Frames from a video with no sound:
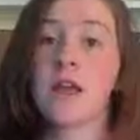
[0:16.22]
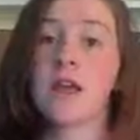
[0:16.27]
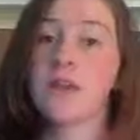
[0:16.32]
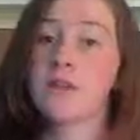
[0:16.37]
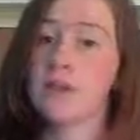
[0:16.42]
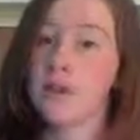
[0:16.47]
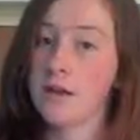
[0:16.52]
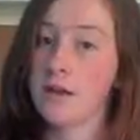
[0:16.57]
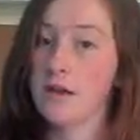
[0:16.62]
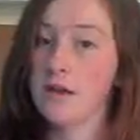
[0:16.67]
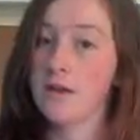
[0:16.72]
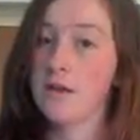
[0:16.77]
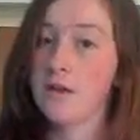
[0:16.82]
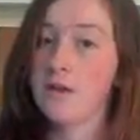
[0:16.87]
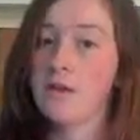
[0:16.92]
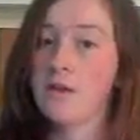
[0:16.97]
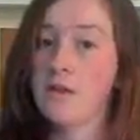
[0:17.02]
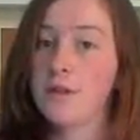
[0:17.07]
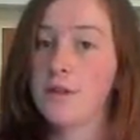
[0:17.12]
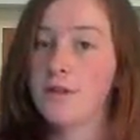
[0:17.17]
at the end of
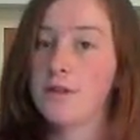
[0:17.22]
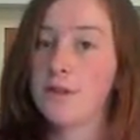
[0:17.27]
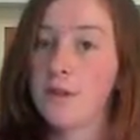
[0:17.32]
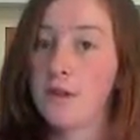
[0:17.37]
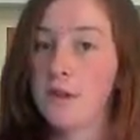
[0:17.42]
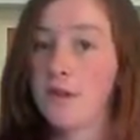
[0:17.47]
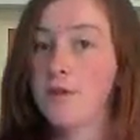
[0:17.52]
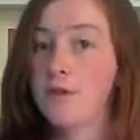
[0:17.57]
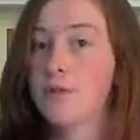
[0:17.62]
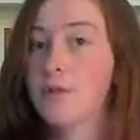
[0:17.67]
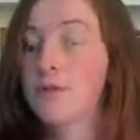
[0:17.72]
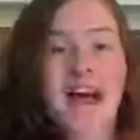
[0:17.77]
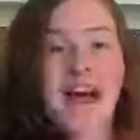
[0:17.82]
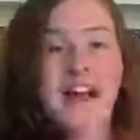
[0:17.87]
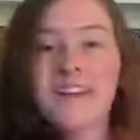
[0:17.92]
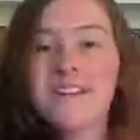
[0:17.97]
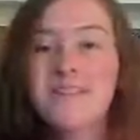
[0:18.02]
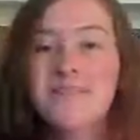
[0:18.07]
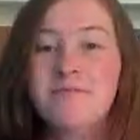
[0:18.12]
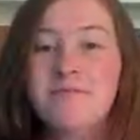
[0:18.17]
this video. I
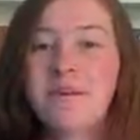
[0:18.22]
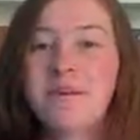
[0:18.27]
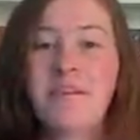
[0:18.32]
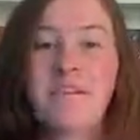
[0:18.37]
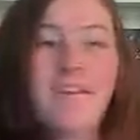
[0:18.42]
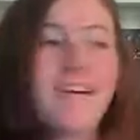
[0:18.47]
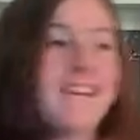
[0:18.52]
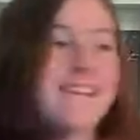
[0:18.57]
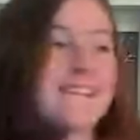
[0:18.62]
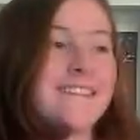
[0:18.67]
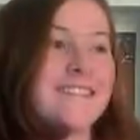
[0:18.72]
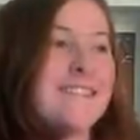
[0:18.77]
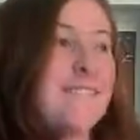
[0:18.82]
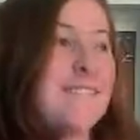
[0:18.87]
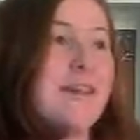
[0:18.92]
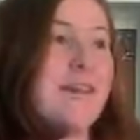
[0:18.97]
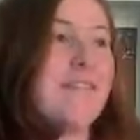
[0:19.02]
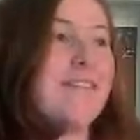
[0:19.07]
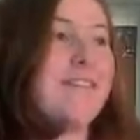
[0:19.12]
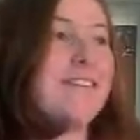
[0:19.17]
just want to watch them
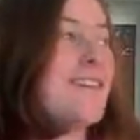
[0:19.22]
every